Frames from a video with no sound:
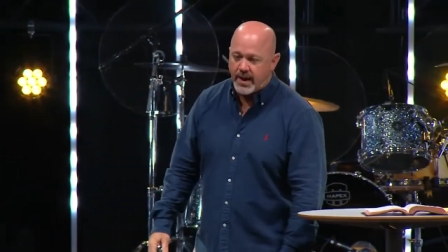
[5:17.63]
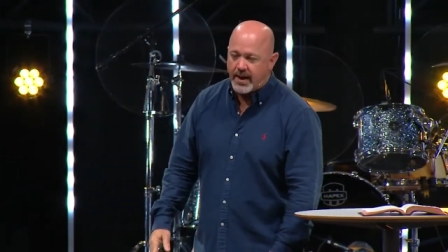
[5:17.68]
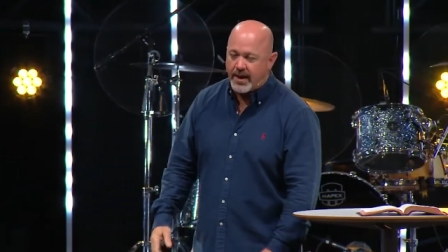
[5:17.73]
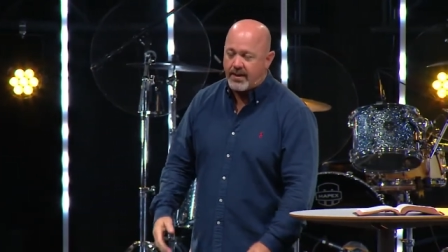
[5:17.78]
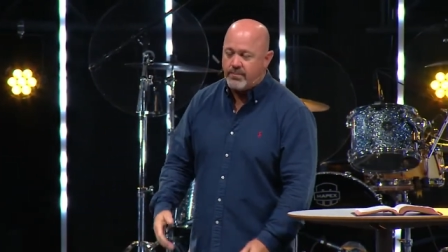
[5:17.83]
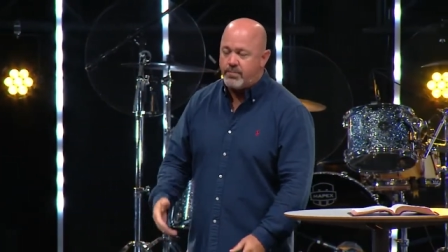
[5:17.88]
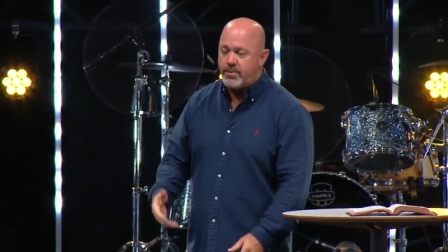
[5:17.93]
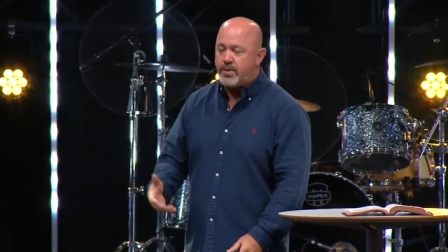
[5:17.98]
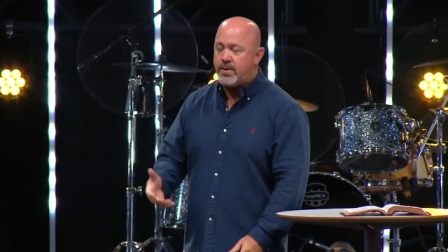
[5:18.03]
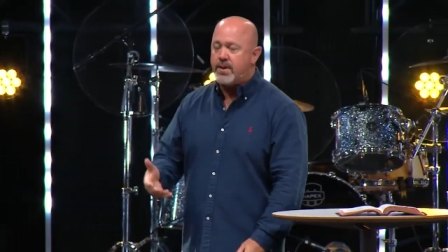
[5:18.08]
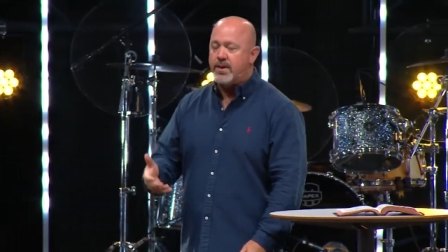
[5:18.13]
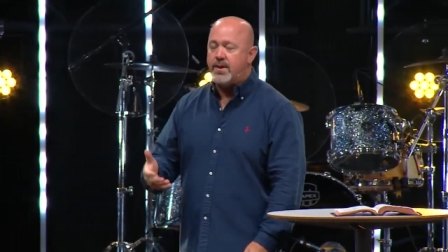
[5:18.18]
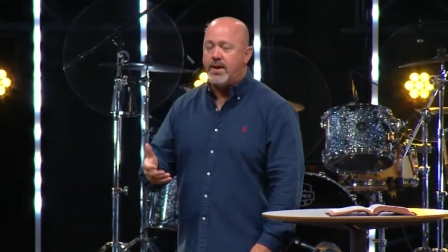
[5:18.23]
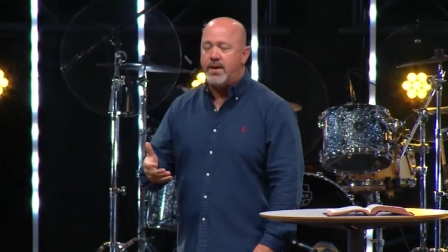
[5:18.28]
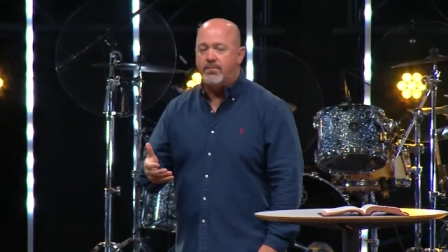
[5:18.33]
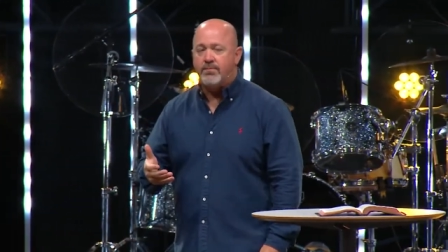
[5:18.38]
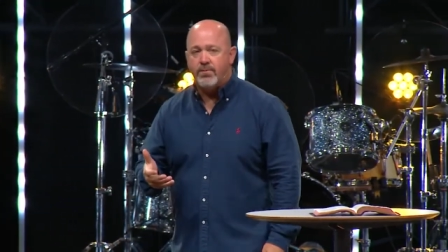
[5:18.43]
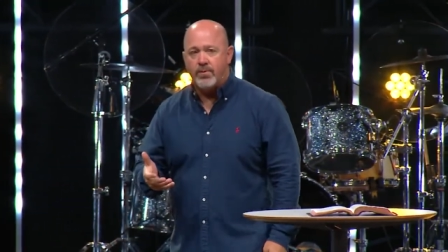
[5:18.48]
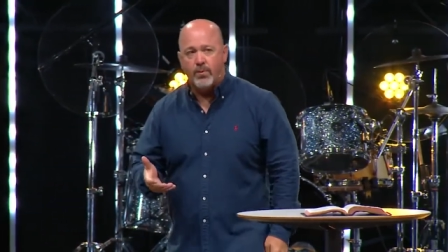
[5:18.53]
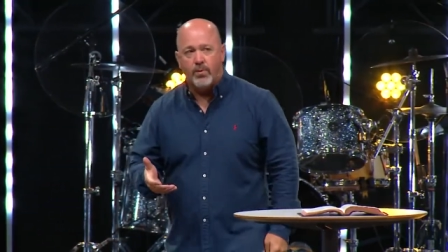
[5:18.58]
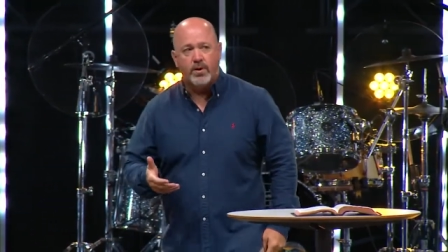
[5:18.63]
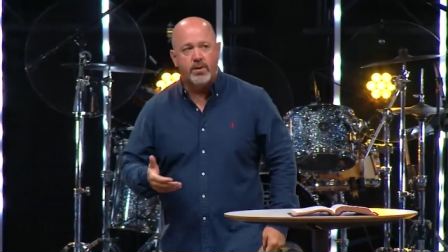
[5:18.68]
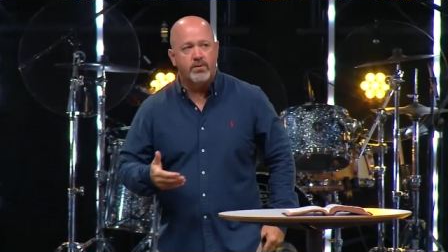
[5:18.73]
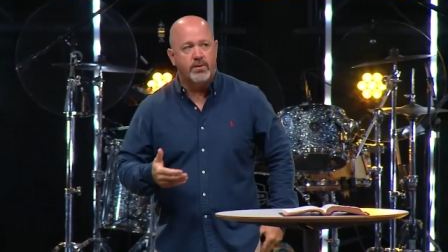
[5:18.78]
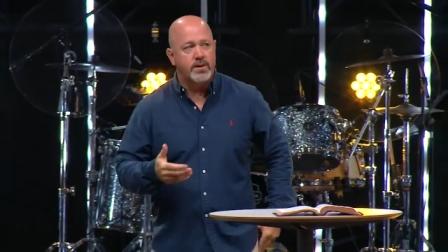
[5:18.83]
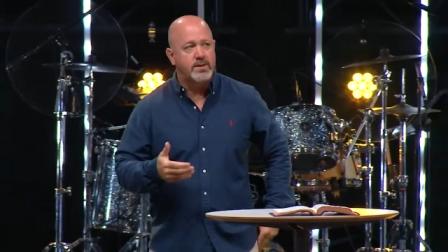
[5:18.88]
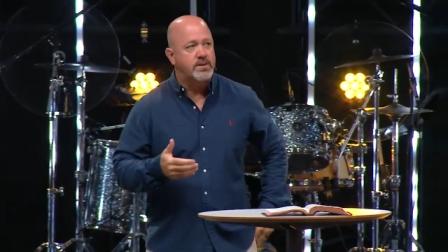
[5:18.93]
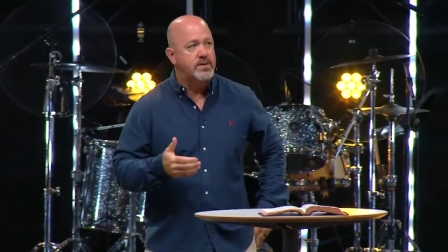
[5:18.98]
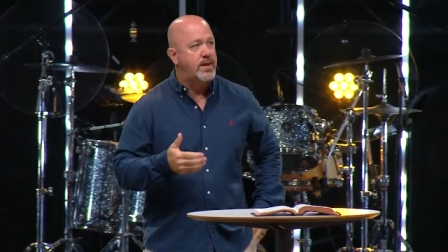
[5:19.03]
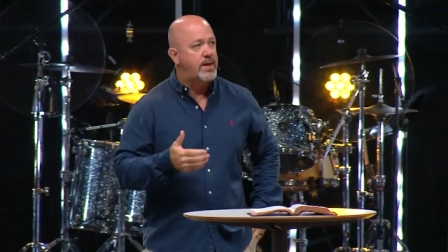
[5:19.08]
and I pull it up for one
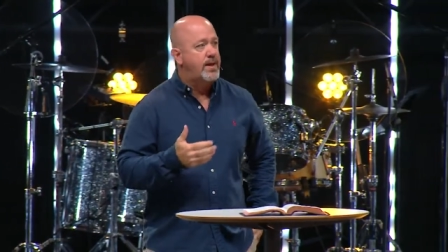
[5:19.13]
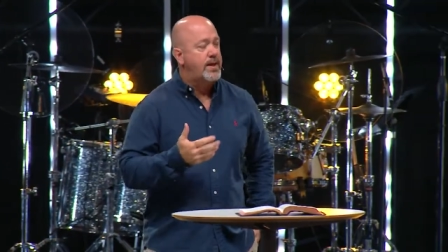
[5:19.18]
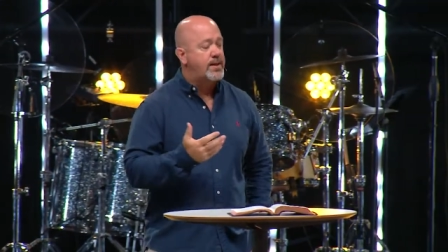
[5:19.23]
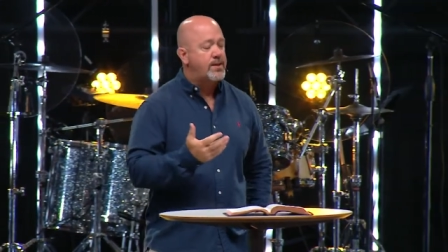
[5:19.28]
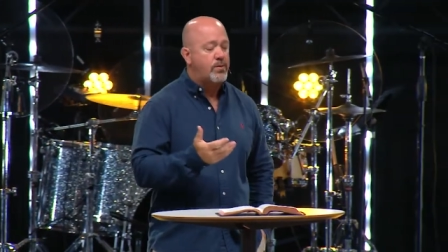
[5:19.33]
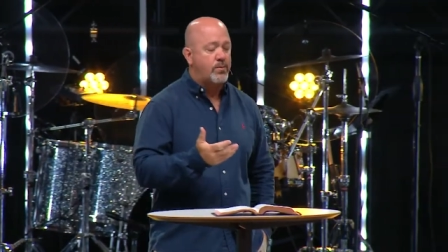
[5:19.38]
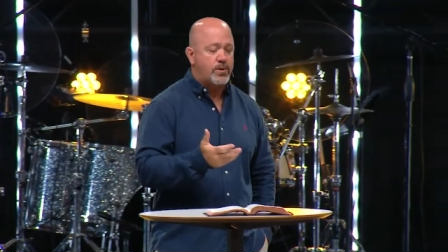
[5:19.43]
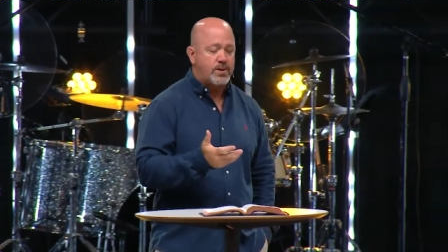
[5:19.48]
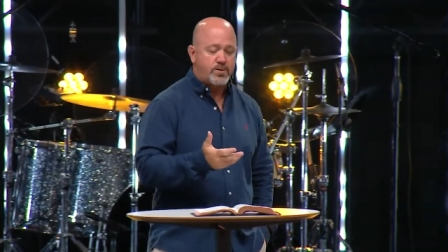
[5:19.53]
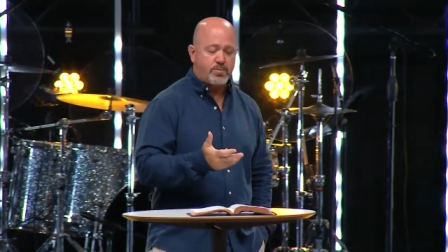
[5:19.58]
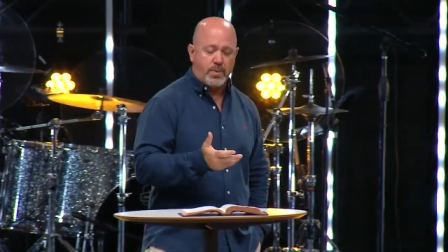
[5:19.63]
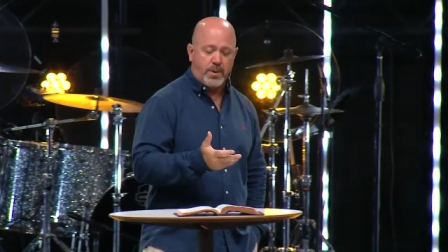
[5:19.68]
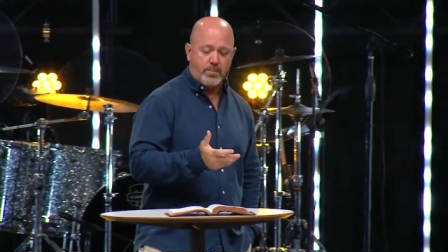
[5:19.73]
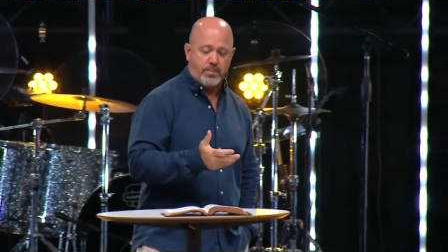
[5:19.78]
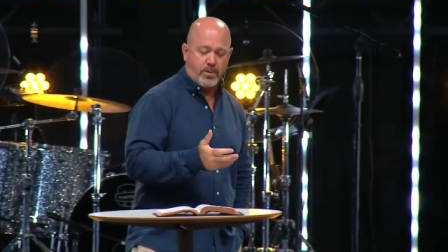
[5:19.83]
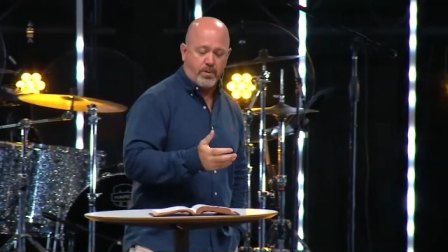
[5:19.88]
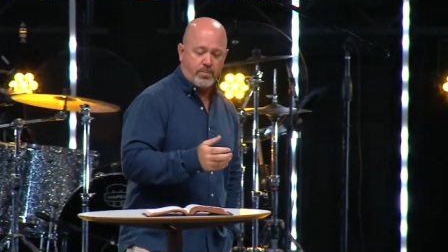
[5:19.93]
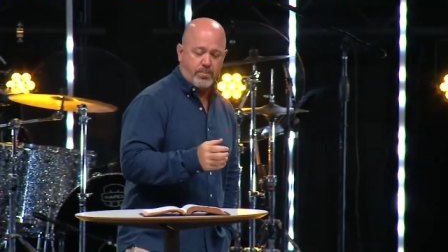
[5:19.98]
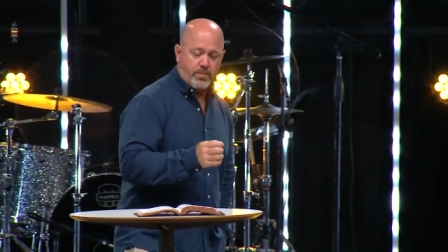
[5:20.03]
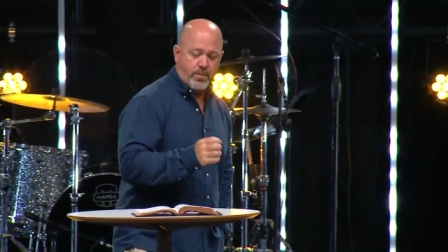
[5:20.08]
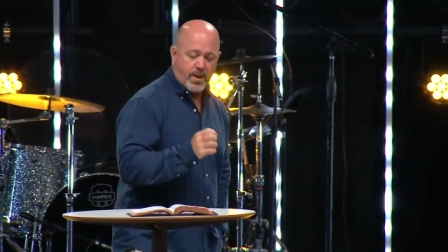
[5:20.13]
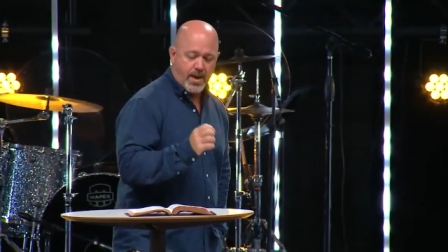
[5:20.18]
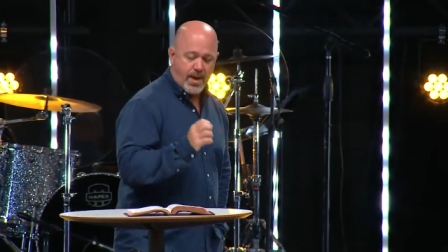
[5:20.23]
reason. I like to wish people